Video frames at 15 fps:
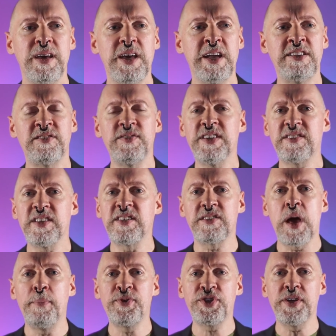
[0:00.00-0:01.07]
it's this
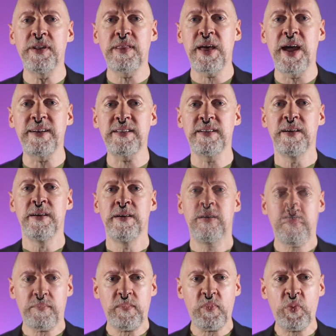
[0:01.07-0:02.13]
assumption that
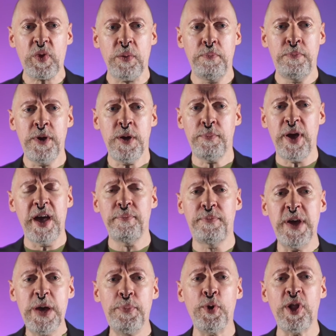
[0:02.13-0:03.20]
pe- eh,
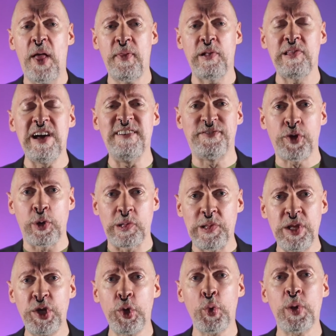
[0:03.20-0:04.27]
people on the left are
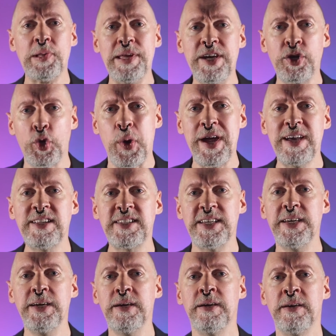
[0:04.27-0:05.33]
literally
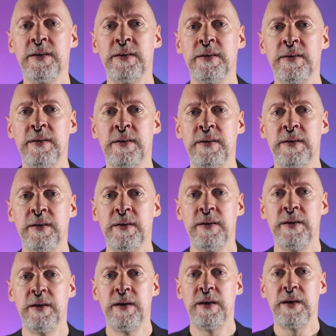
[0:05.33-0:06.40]
crazy
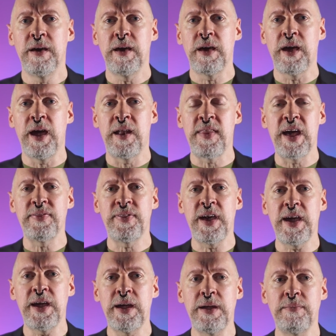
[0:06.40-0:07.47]
and that
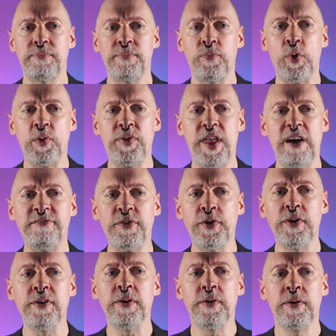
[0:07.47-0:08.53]
they will
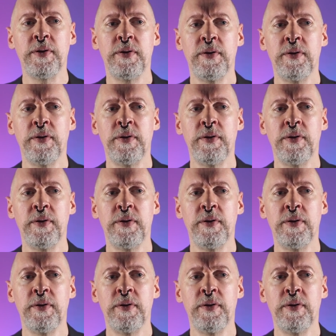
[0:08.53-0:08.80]
never